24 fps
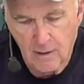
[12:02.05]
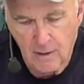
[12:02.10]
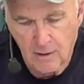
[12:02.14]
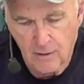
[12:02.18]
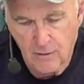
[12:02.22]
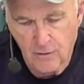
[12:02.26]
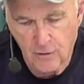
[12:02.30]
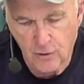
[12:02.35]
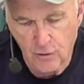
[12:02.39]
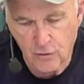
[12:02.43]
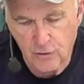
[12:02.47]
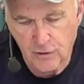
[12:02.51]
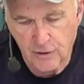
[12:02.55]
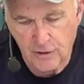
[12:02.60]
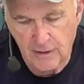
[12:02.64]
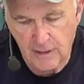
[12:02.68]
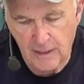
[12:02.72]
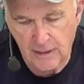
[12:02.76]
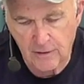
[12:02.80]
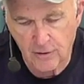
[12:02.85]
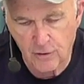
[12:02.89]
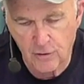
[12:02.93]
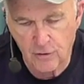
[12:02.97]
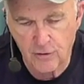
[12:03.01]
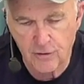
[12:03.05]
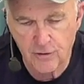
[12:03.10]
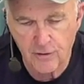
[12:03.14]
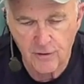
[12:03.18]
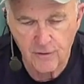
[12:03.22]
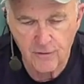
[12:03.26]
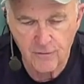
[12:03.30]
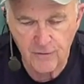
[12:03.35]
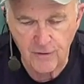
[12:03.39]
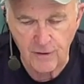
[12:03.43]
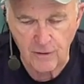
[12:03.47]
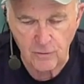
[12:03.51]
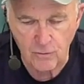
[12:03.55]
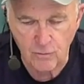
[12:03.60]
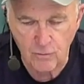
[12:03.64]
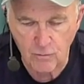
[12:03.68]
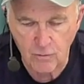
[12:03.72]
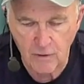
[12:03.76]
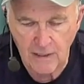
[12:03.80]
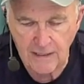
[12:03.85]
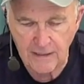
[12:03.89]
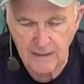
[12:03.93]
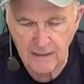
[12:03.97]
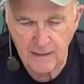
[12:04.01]
Those connectors fit
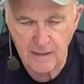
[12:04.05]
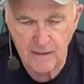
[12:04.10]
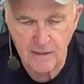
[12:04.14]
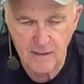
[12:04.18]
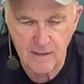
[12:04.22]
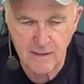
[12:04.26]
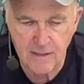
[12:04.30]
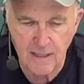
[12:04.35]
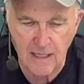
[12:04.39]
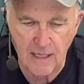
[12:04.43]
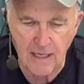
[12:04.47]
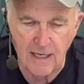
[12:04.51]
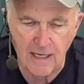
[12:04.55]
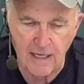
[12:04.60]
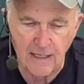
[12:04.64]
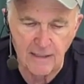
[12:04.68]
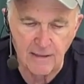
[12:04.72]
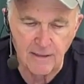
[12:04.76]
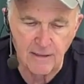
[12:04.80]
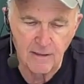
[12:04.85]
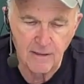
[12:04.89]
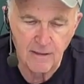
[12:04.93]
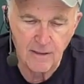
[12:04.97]
right inside